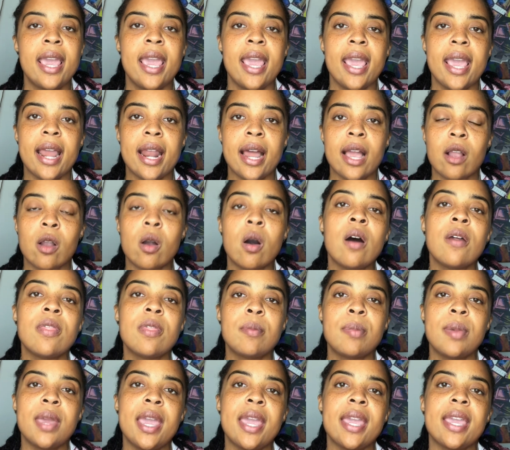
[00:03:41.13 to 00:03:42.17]
and I called the
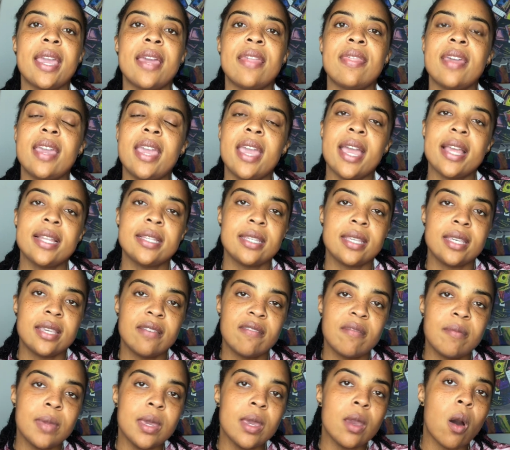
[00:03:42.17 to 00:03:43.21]
bank and they had to give
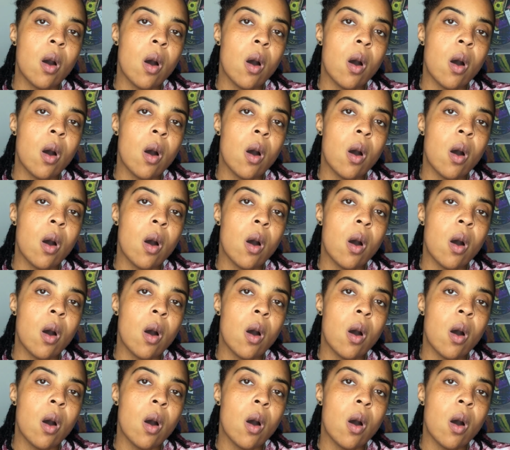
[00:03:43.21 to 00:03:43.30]
me